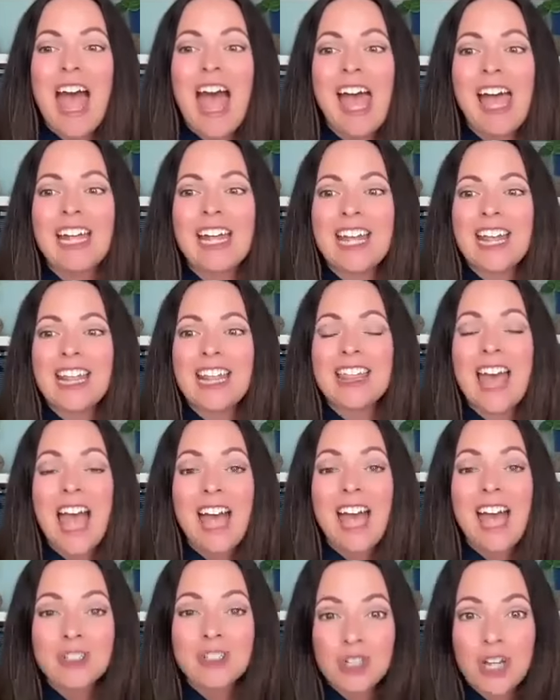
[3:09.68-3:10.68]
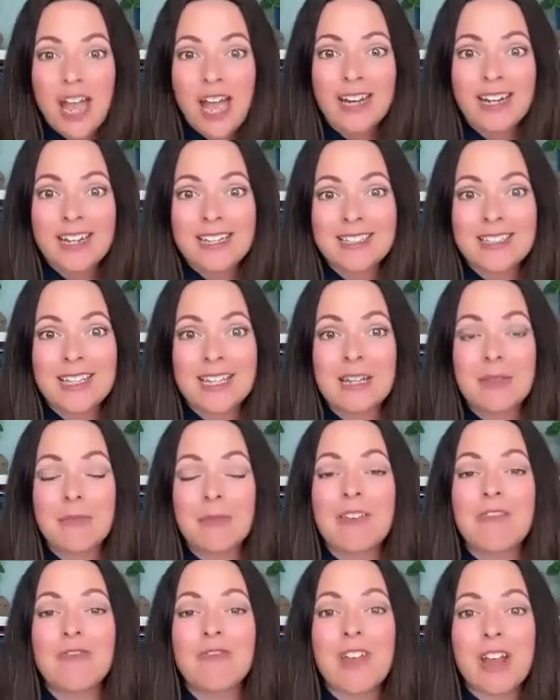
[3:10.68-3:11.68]
And that chat is going to
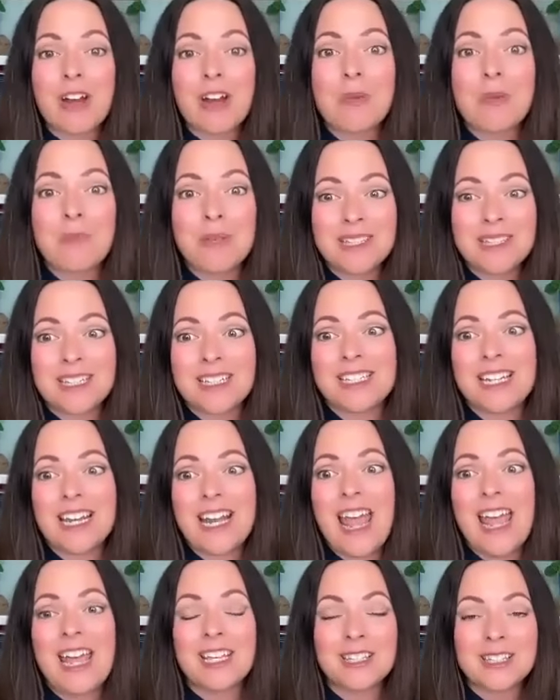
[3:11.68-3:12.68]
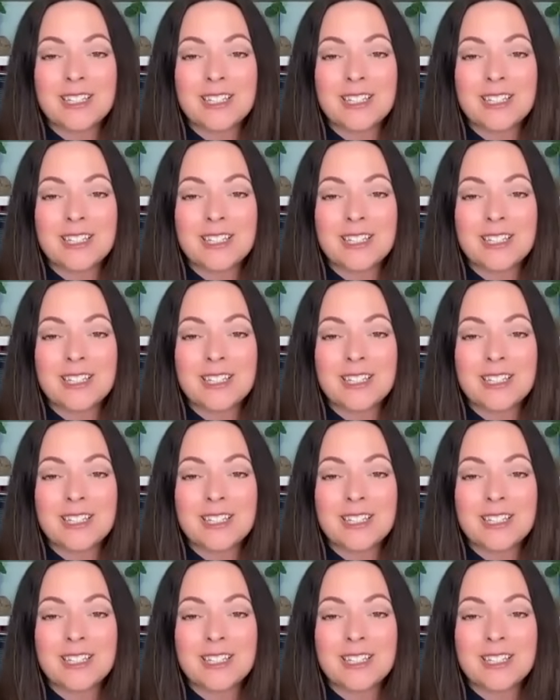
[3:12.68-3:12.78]
be very busy today.